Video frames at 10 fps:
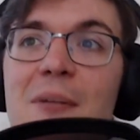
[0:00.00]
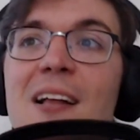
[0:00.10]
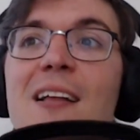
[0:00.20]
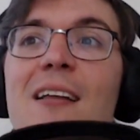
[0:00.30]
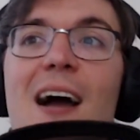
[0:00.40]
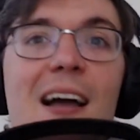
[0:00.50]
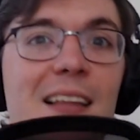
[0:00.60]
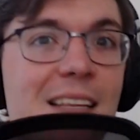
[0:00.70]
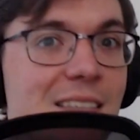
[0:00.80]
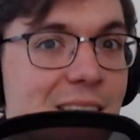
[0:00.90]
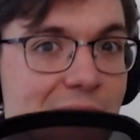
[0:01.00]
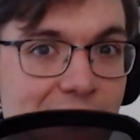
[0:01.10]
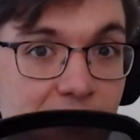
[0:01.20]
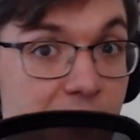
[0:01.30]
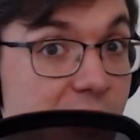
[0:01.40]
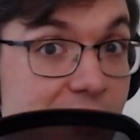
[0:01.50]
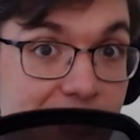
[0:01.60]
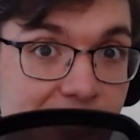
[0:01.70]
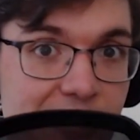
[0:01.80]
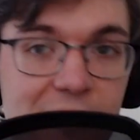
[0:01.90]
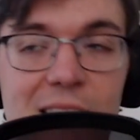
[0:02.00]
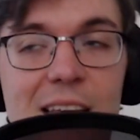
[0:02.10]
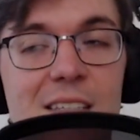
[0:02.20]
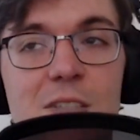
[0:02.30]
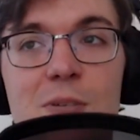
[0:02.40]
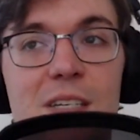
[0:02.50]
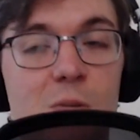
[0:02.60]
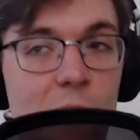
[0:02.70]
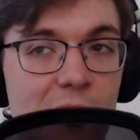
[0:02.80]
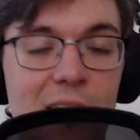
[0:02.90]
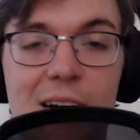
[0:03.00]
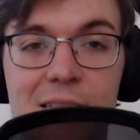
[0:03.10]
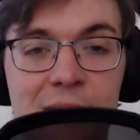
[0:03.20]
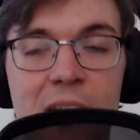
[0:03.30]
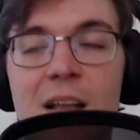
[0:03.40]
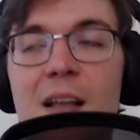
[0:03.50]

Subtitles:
it highlights deficiencies, things you need to work on.